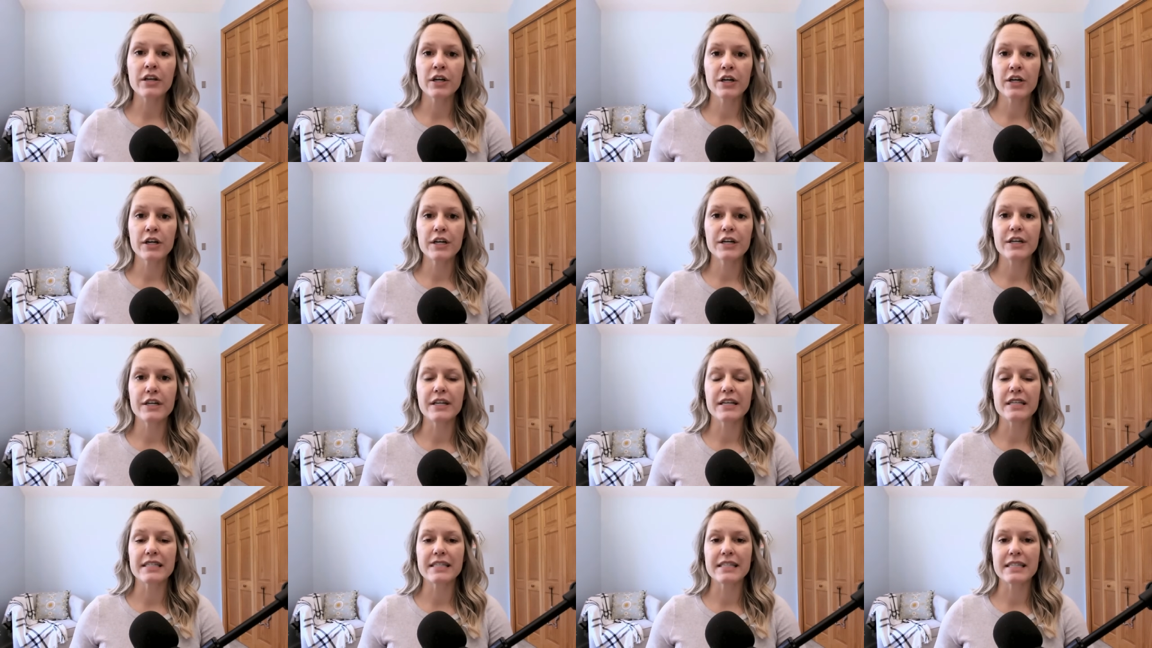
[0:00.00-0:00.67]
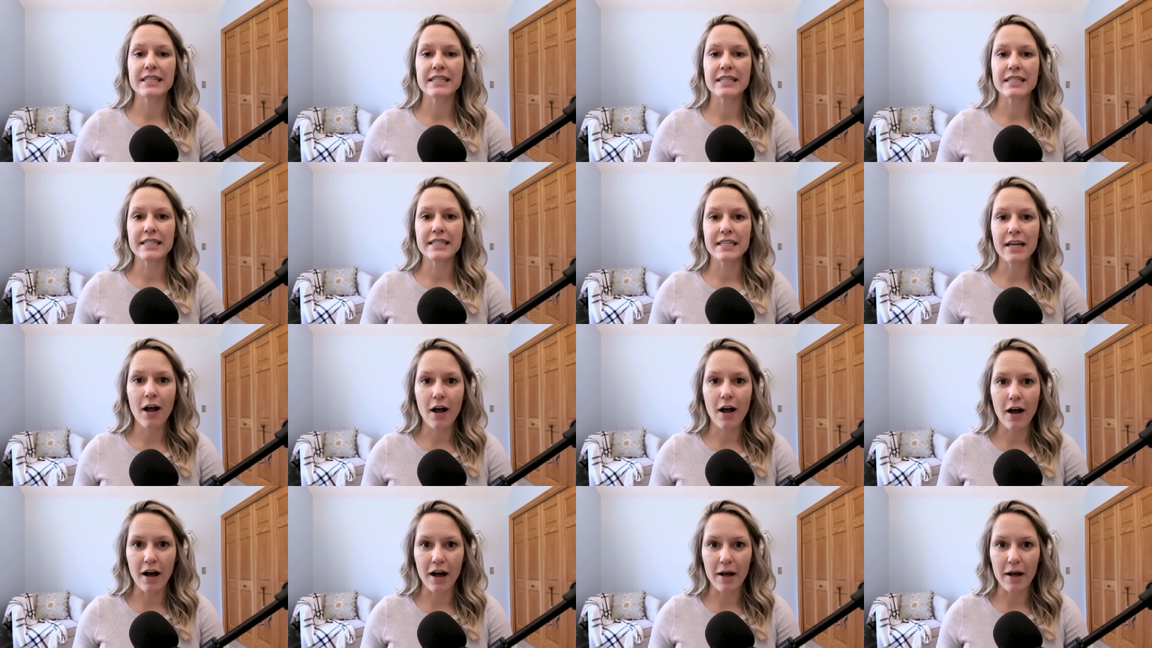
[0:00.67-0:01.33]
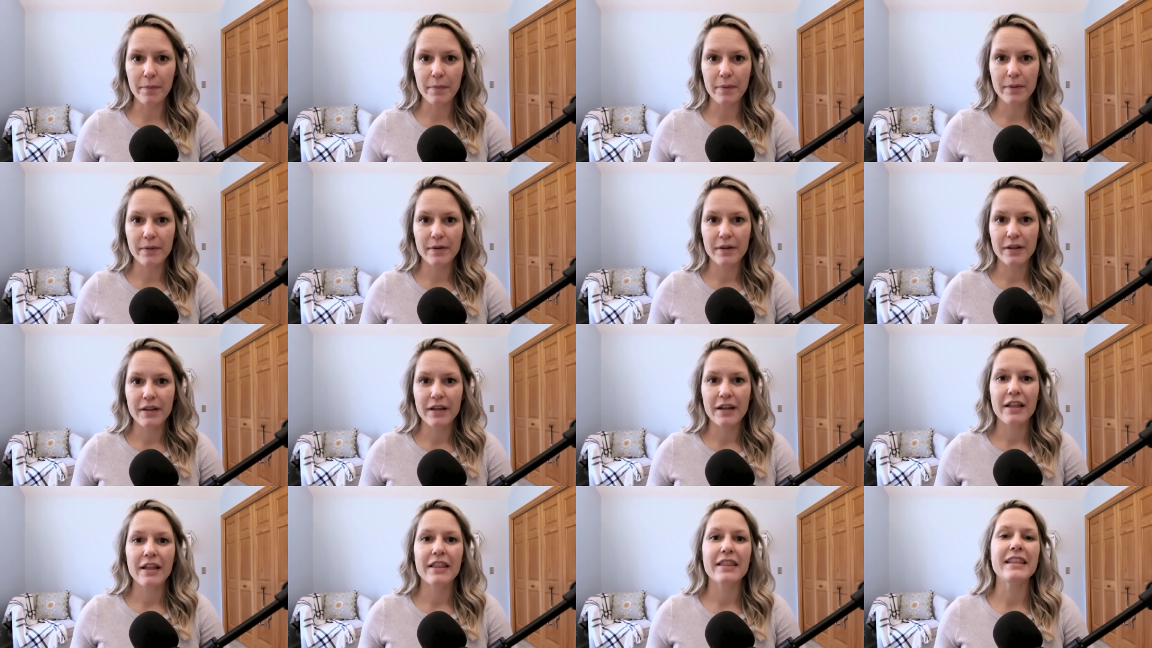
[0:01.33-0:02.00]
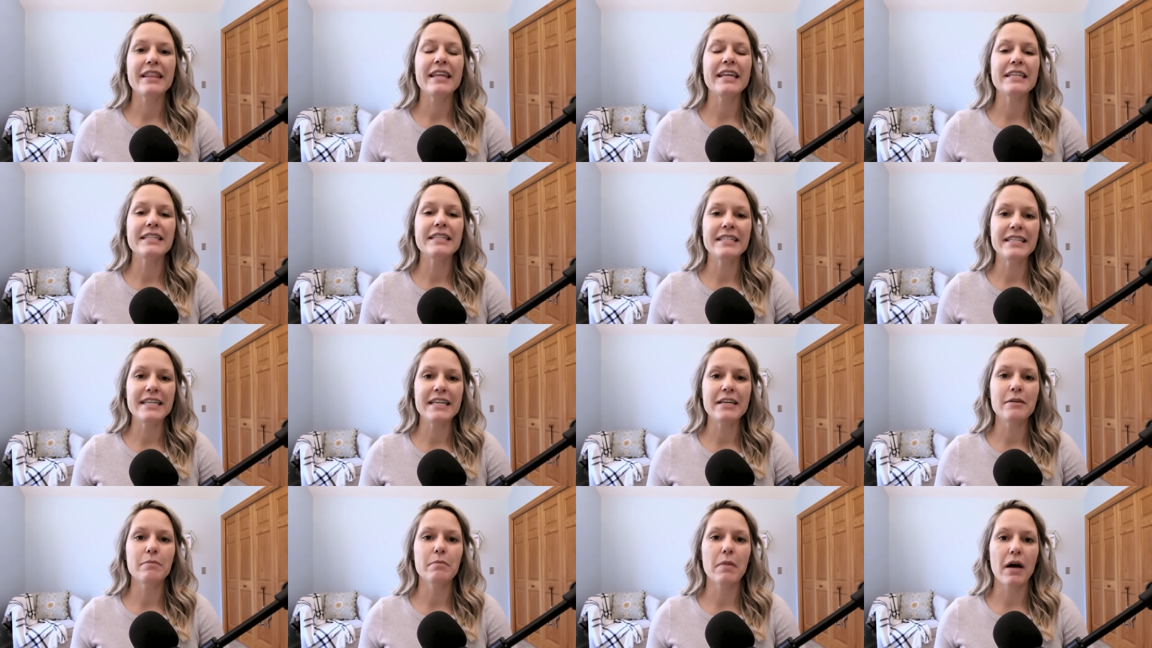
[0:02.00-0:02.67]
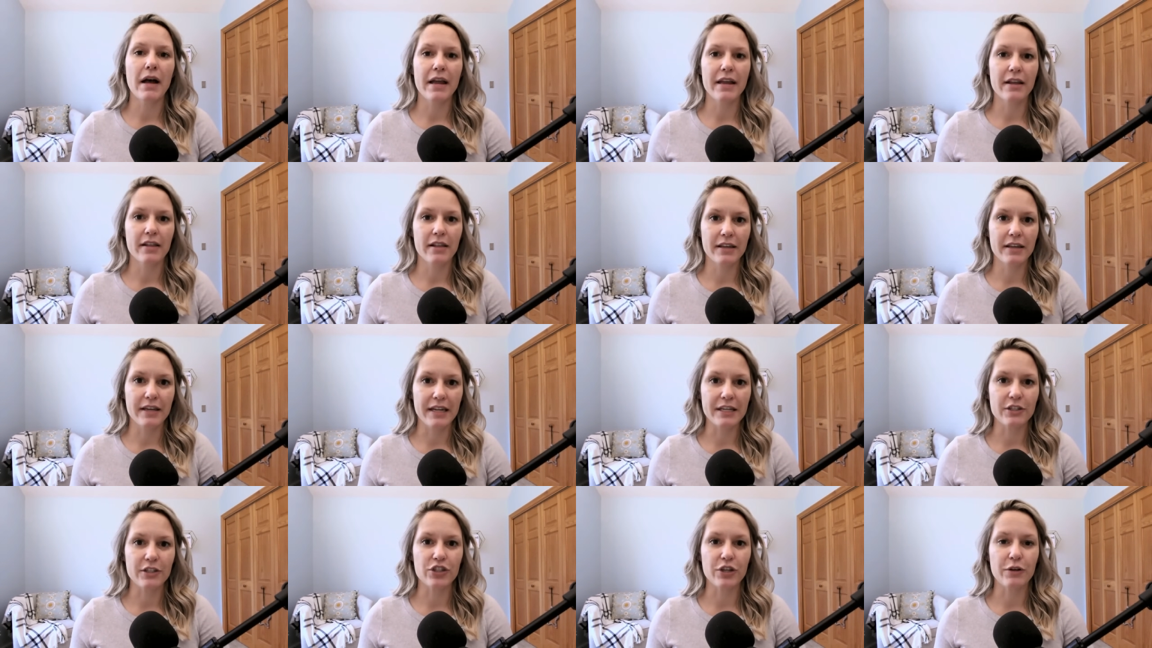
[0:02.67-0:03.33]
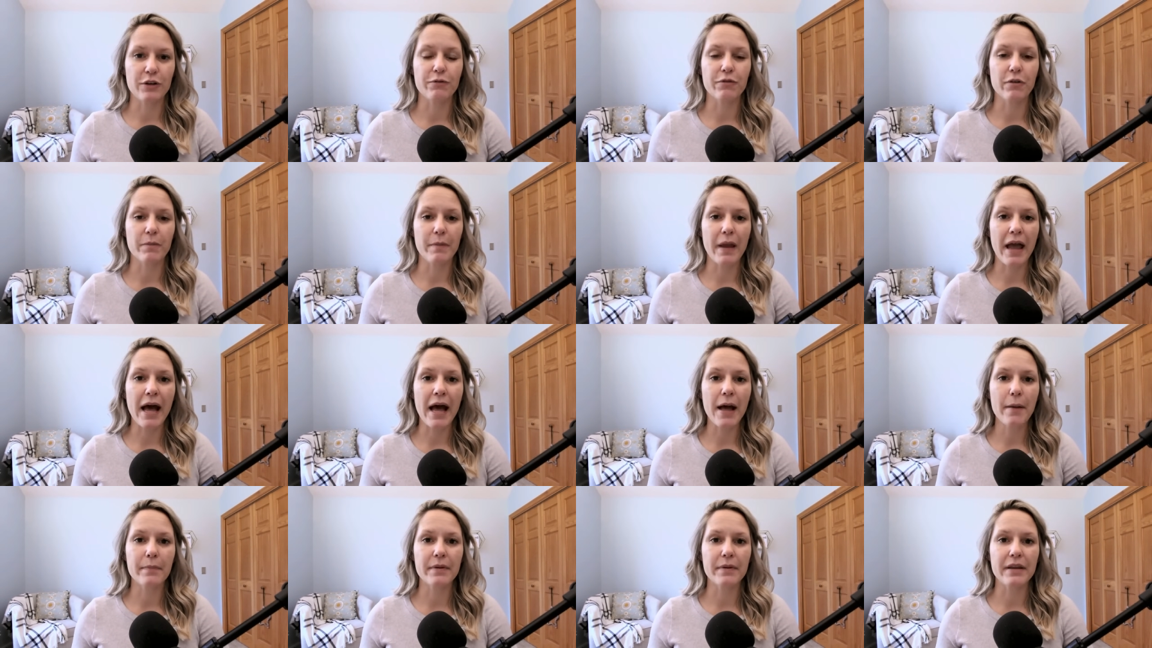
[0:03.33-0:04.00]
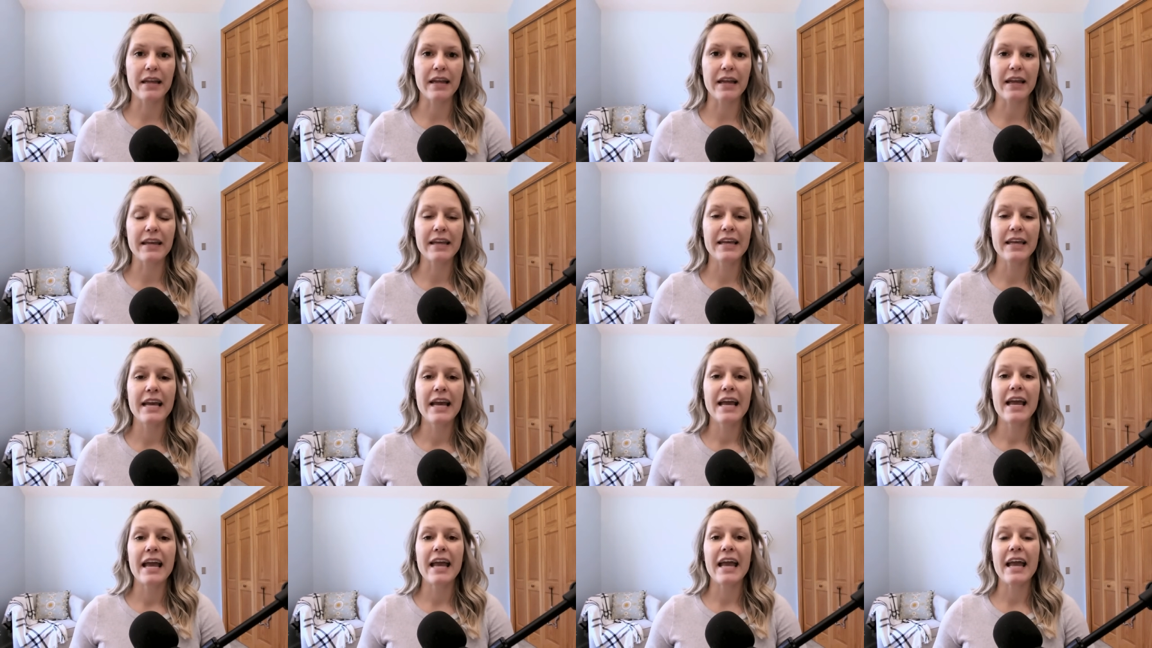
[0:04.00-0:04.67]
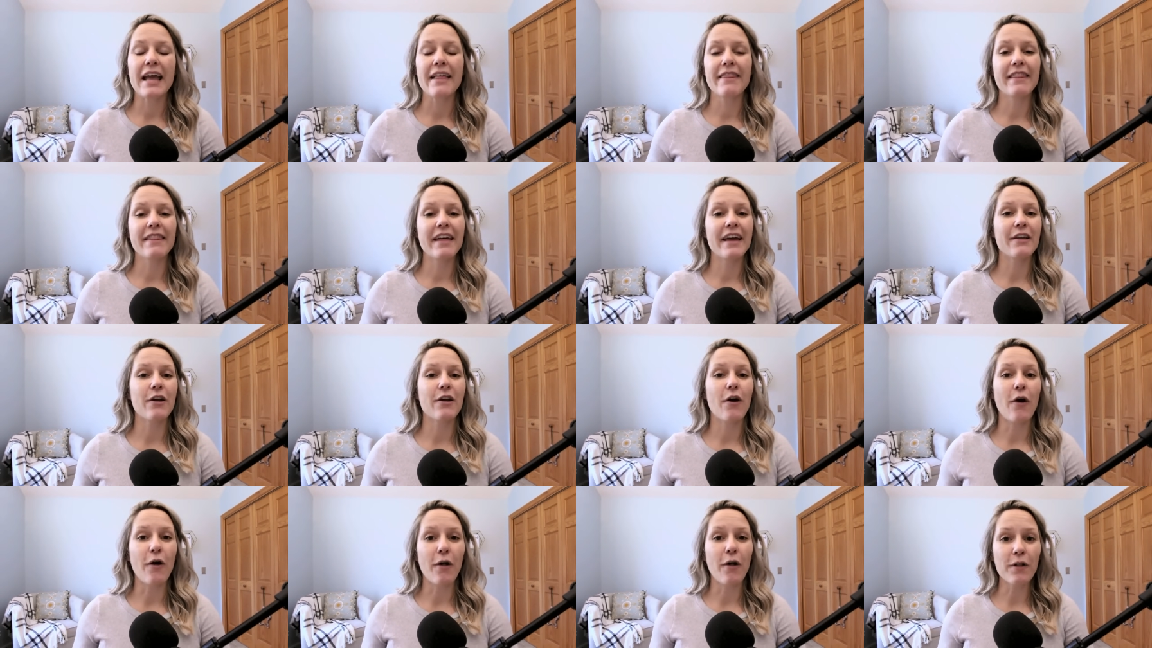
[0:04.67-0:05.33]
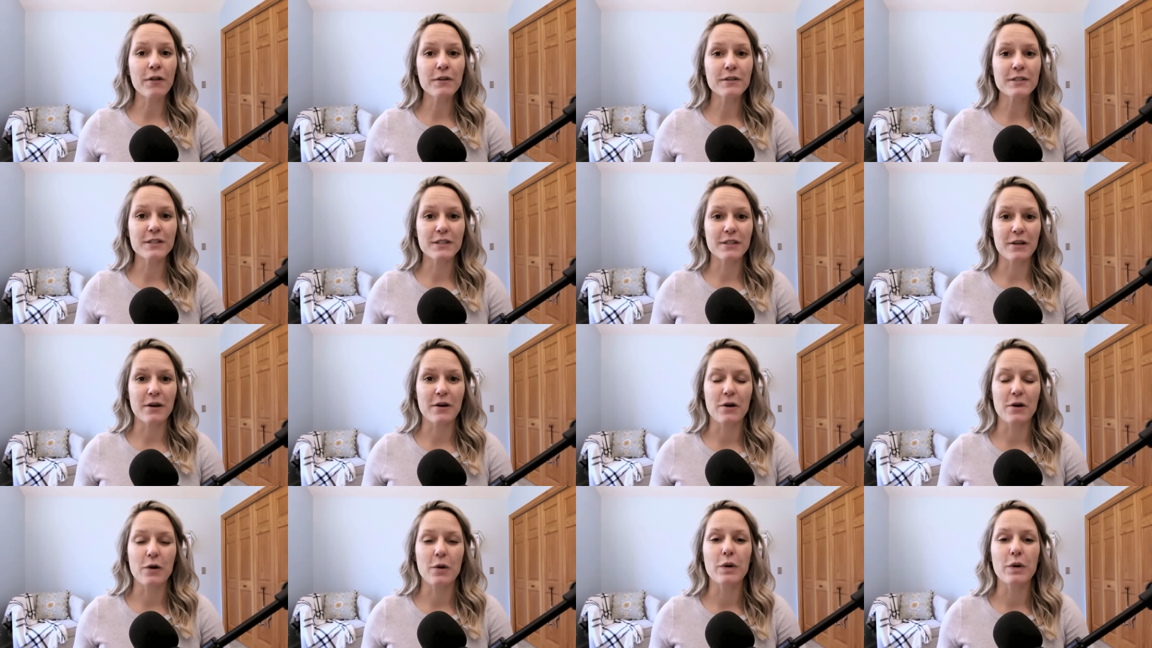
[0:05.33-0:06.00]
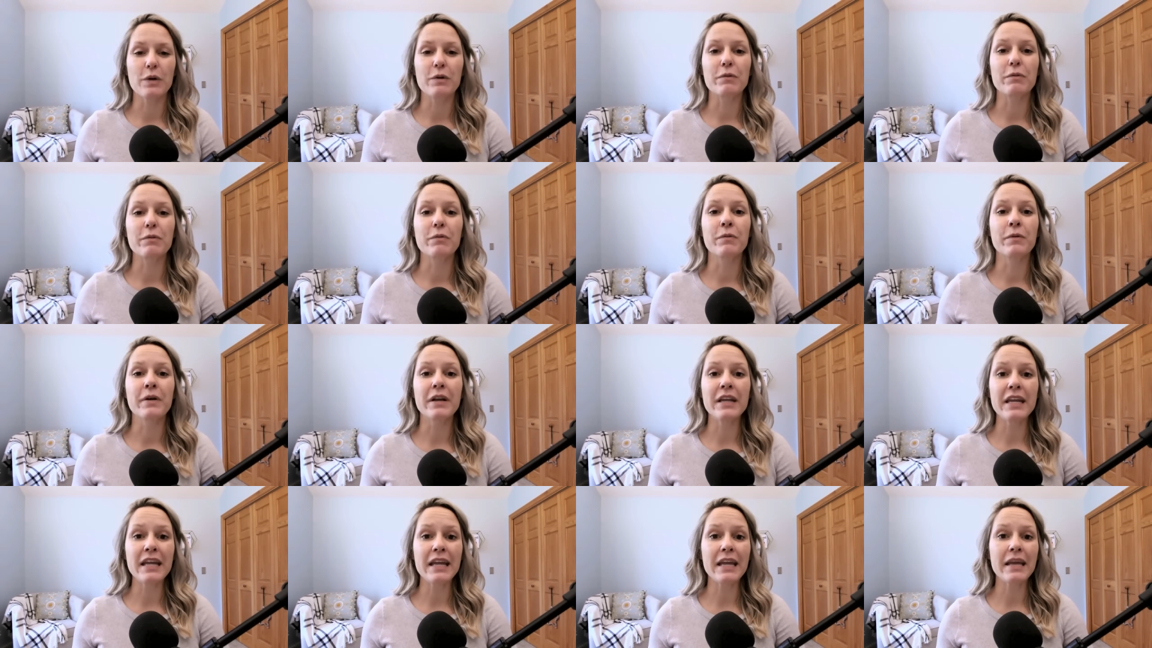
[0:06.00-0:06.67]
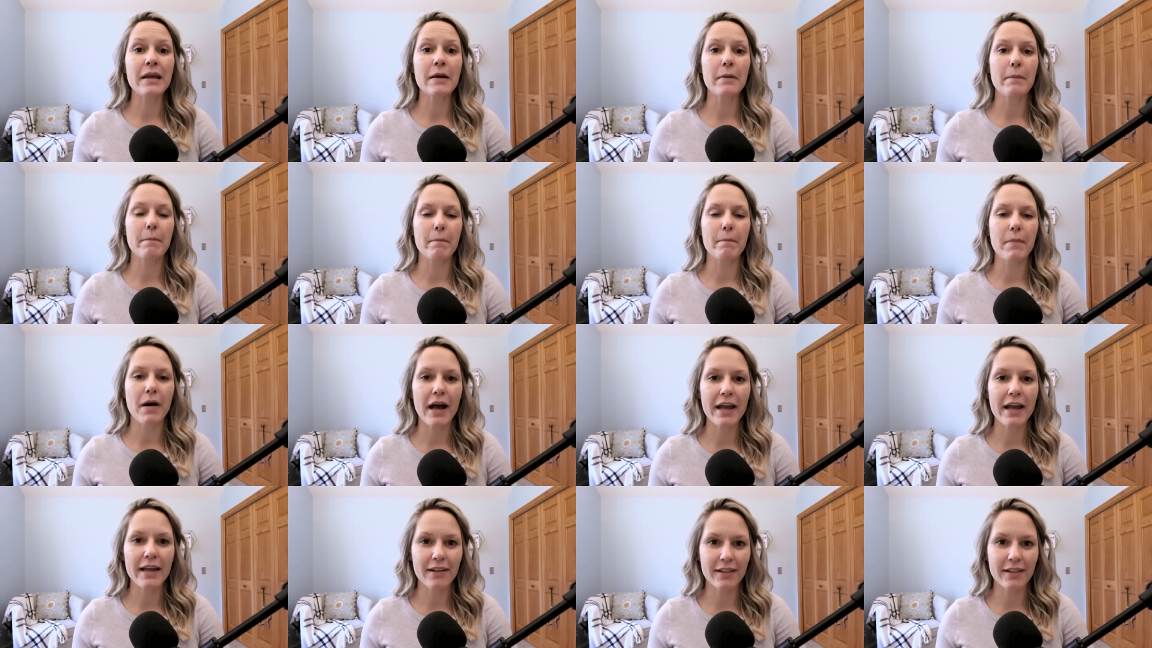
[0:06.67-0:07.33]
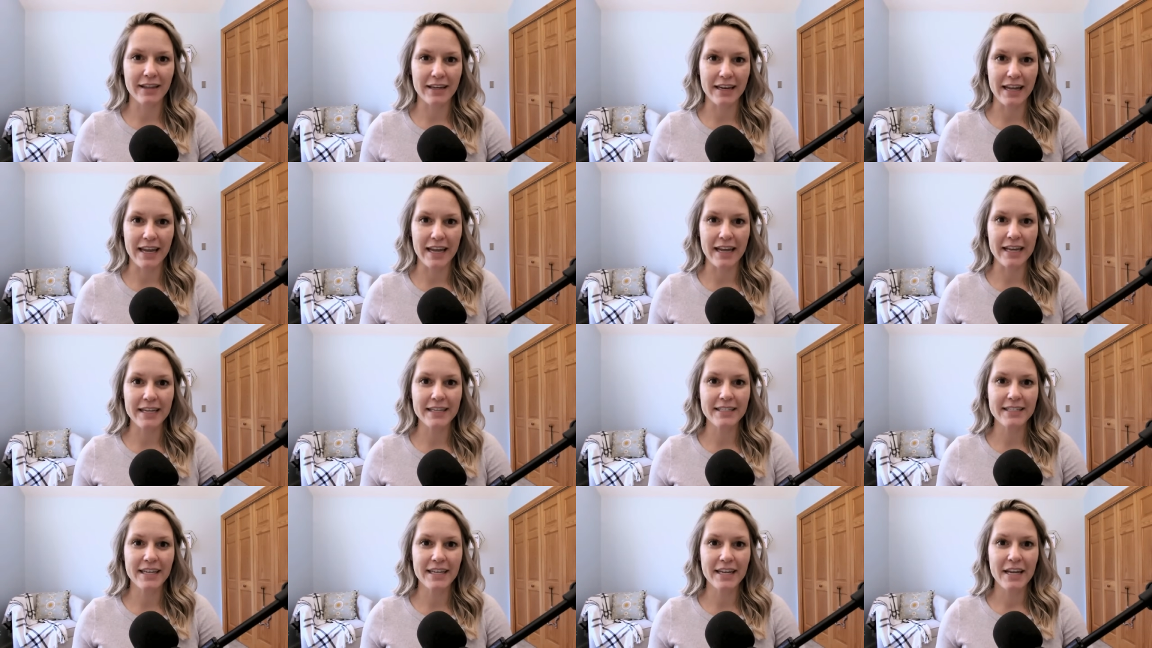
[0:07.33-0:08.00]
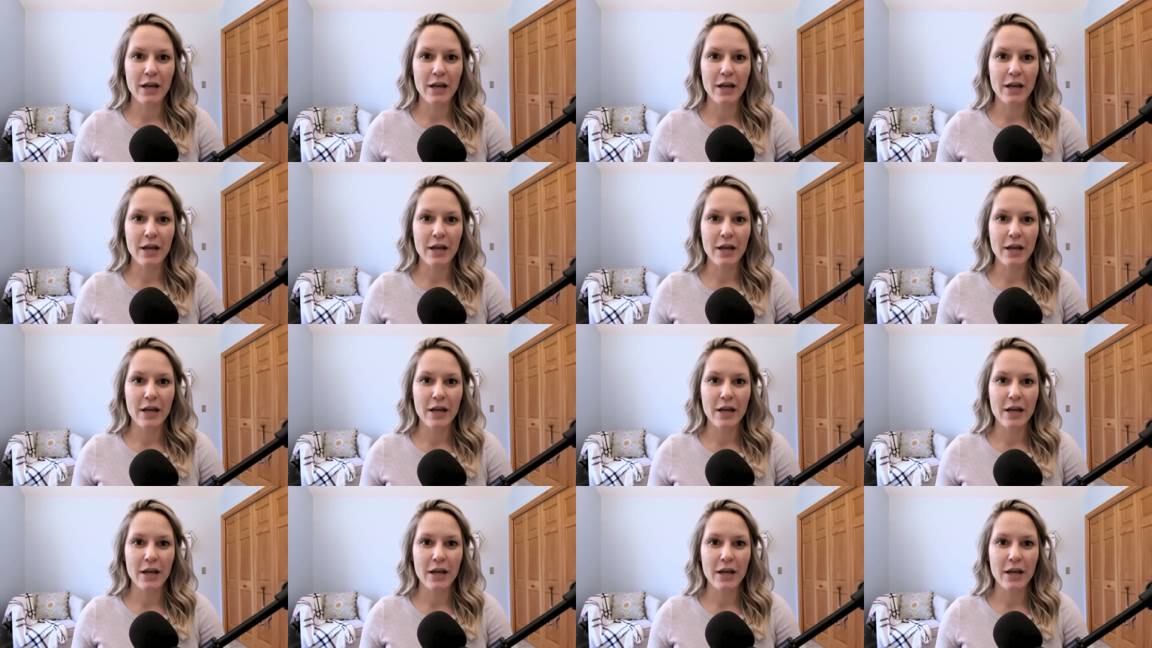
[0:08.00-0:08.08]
could stop the demyelination from happening, and then also remyelinate,